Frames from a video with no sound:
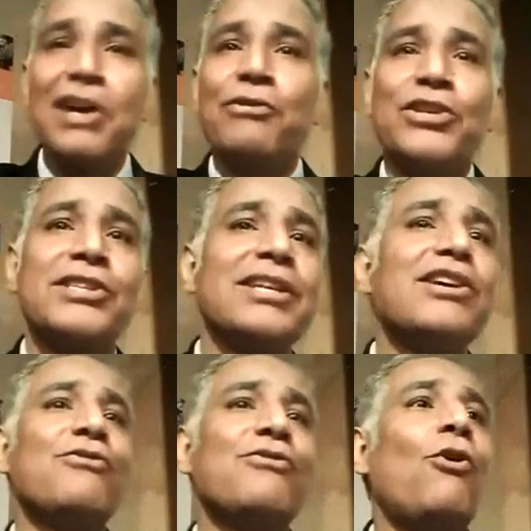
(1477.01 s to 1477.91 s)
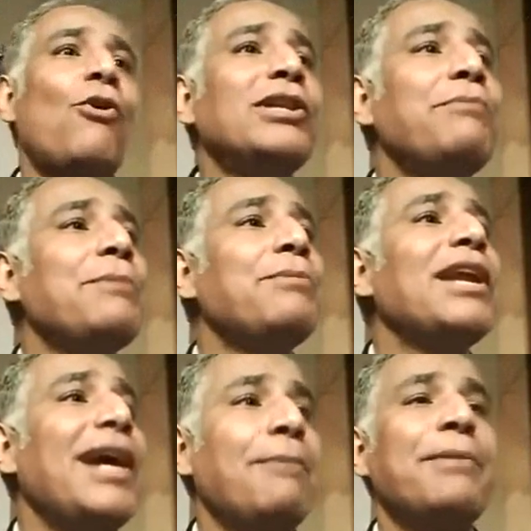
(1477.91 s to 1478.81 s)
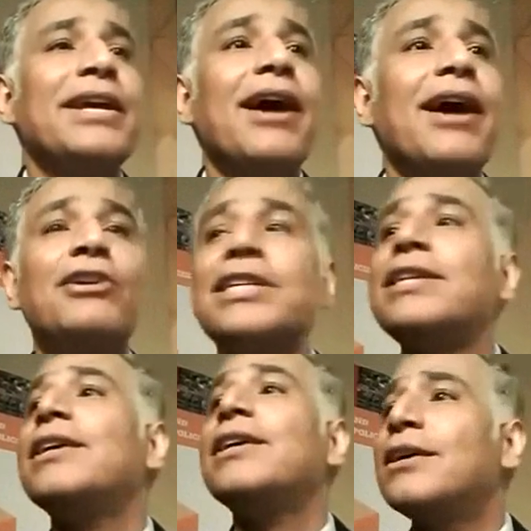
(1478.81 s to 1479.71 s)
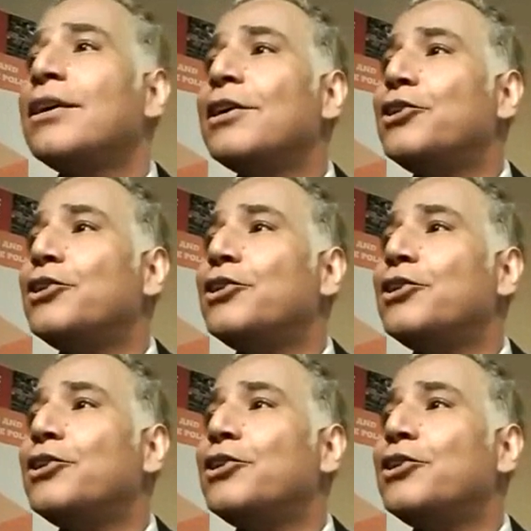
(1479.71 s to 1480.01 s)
if just think of all the people helping out here